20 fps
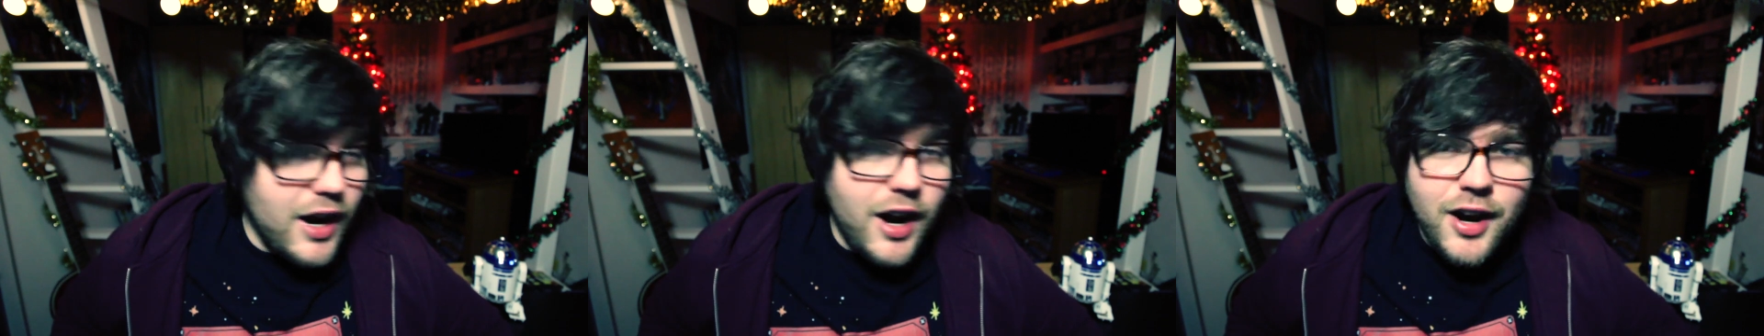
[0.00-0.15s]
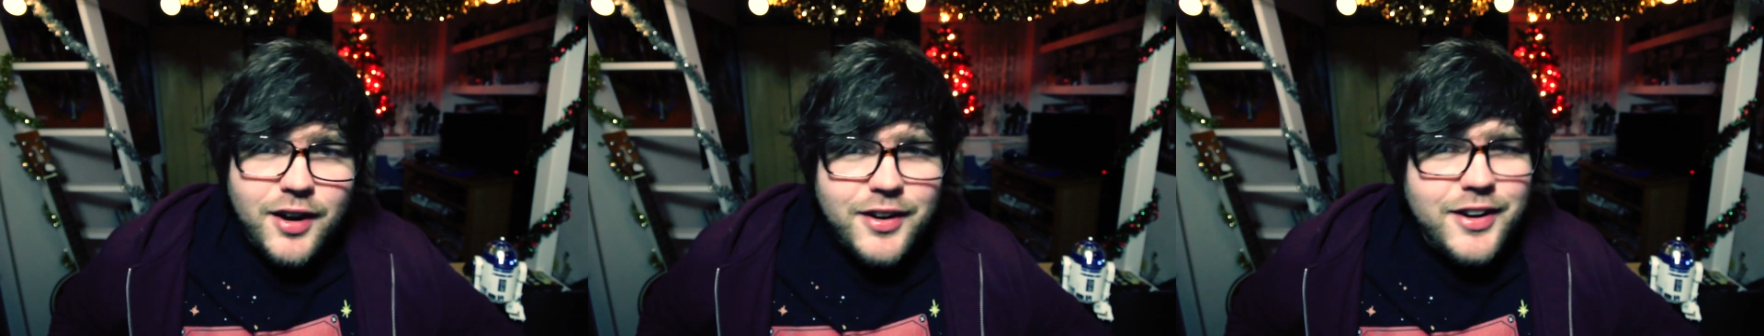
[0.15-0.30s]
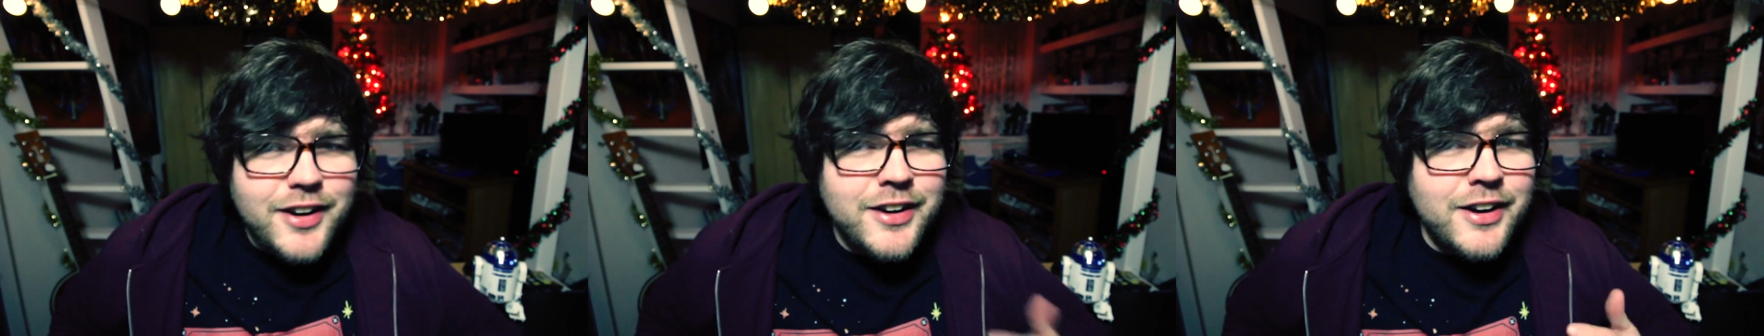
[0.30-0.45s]

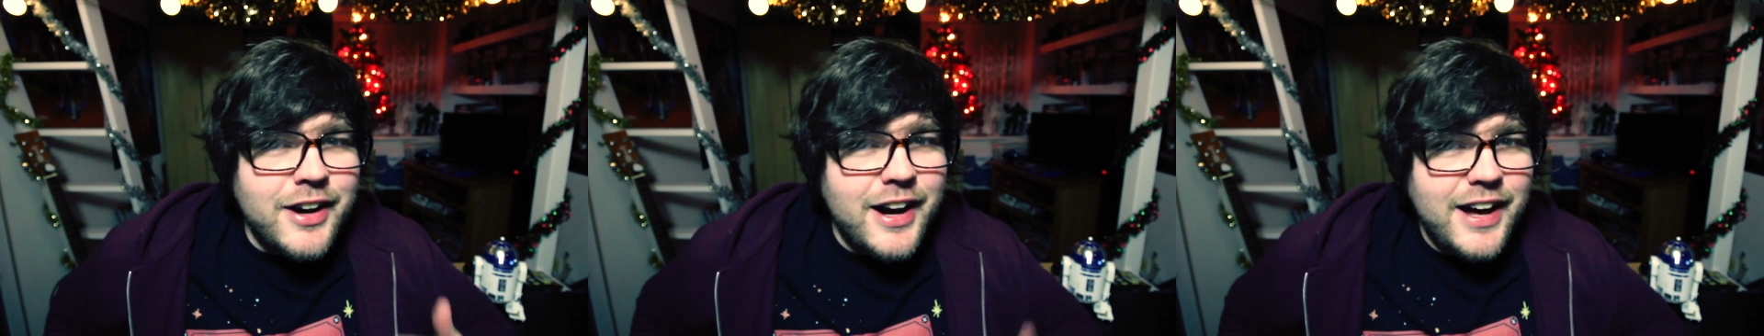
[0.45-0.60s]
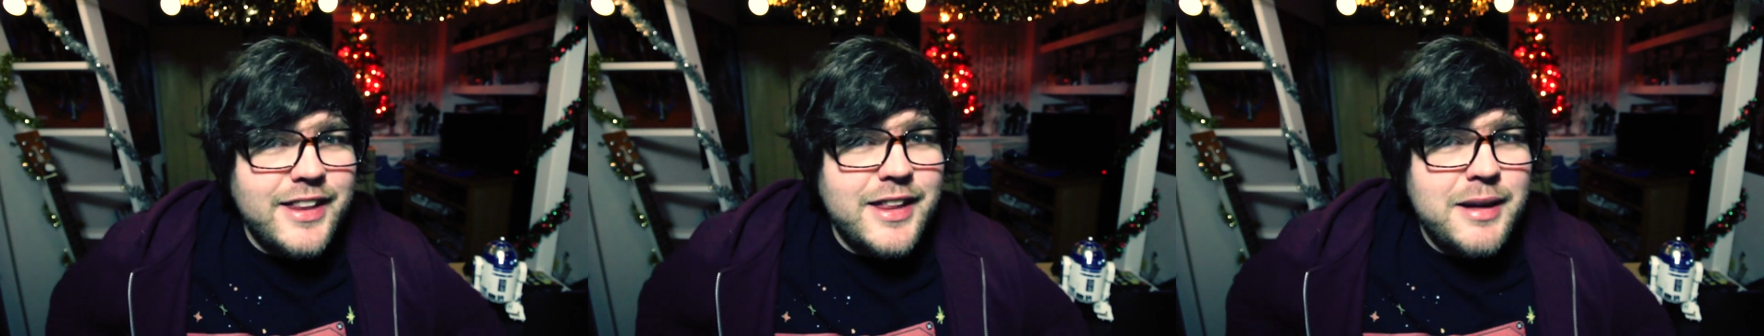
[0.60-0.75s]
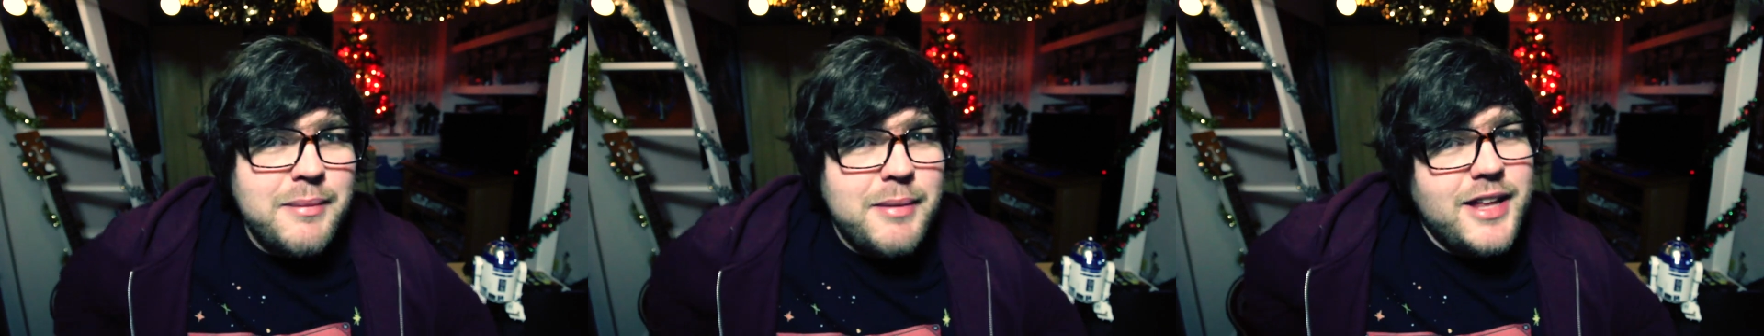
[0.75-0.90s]
I don't know
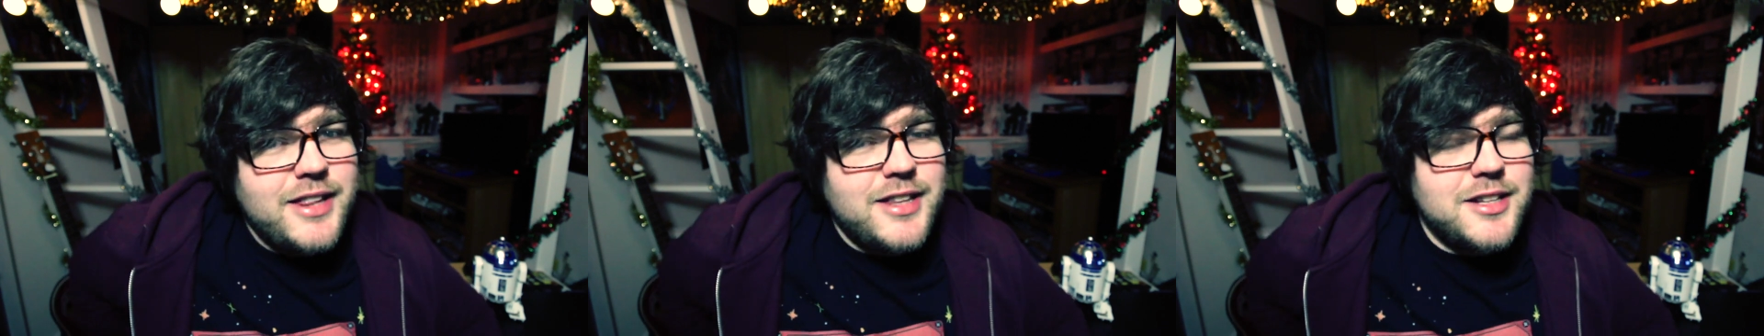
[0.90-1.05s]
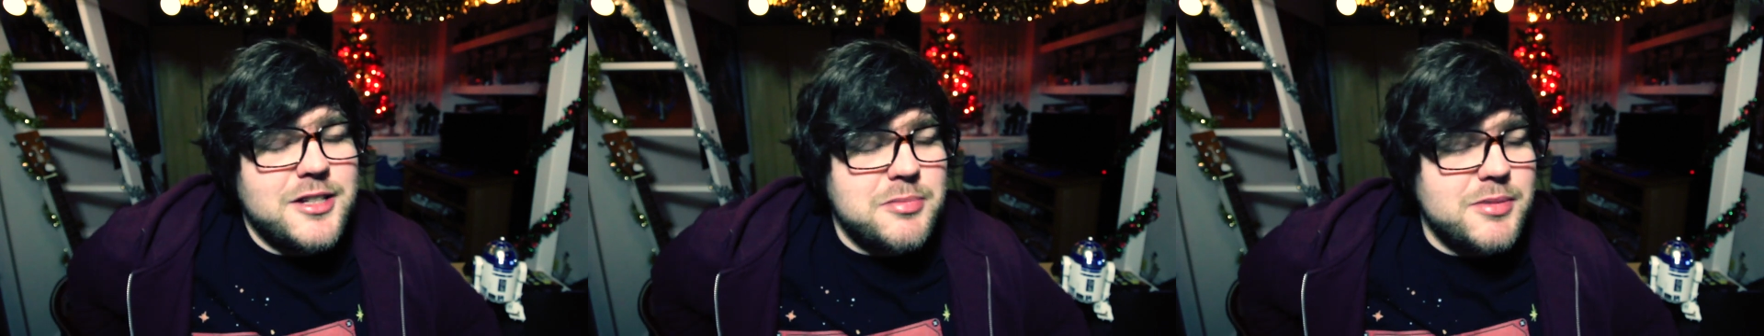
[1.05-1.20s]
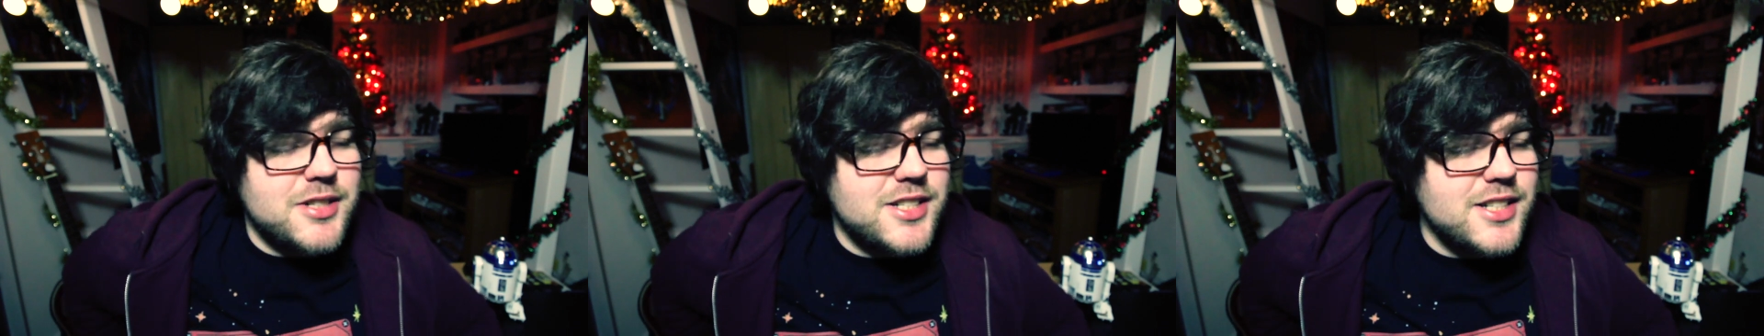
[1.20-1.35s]
how they made
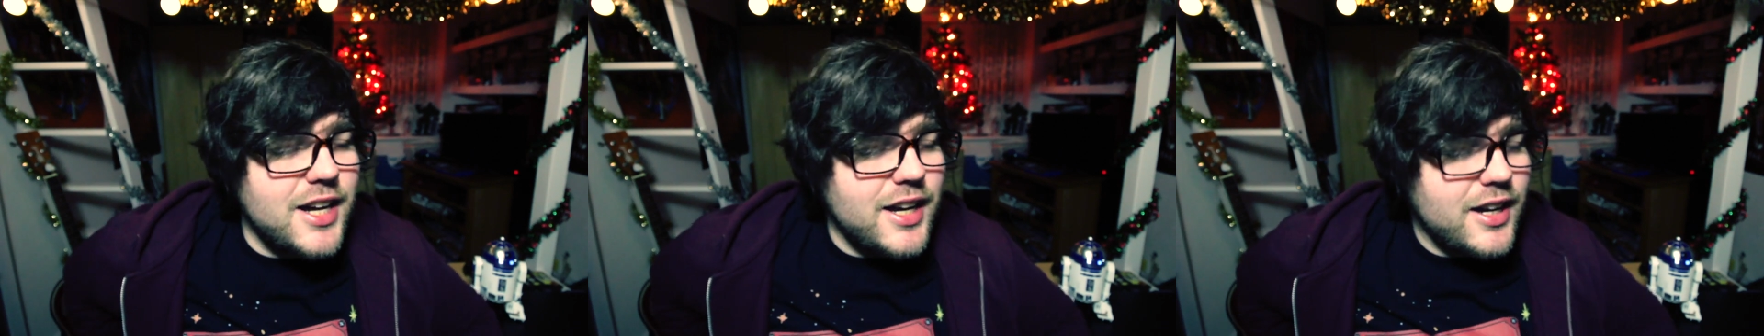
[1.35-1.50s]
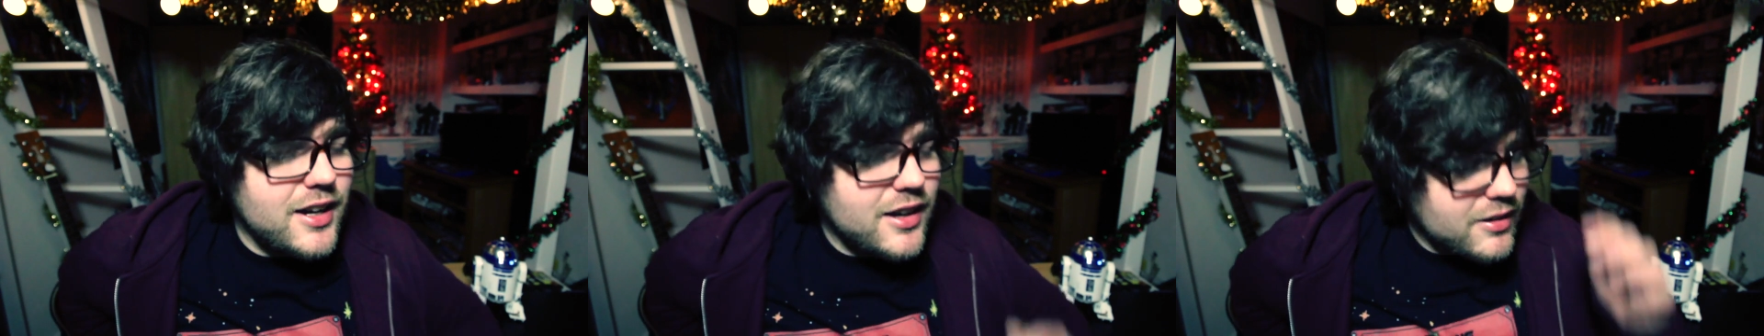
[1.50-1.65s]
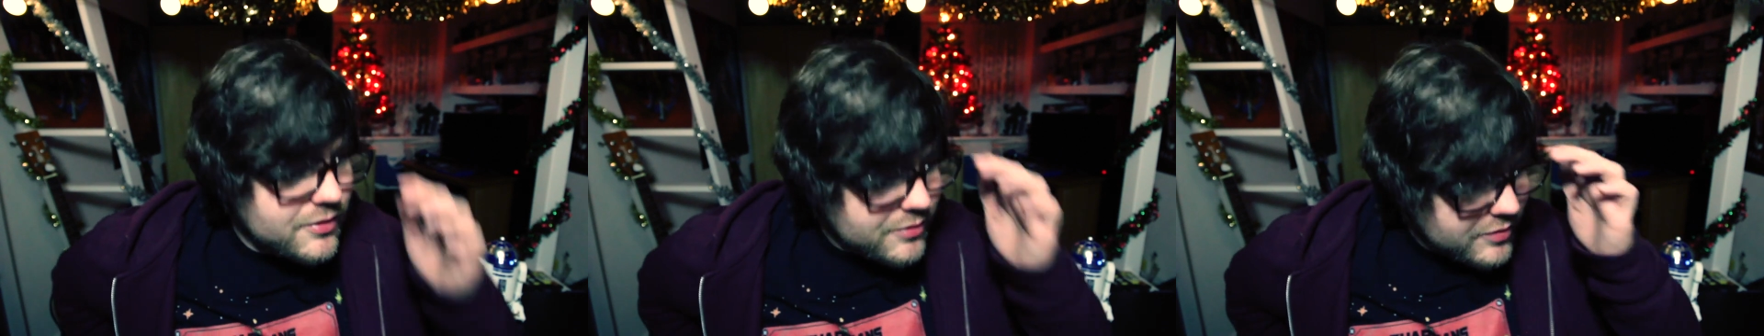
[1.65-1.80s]
this
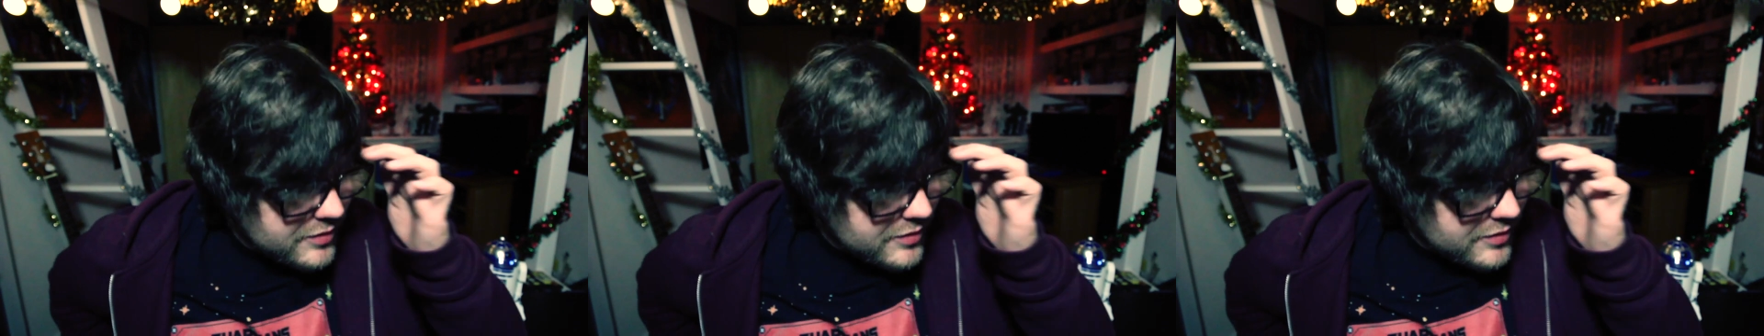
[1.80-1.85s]
mistake.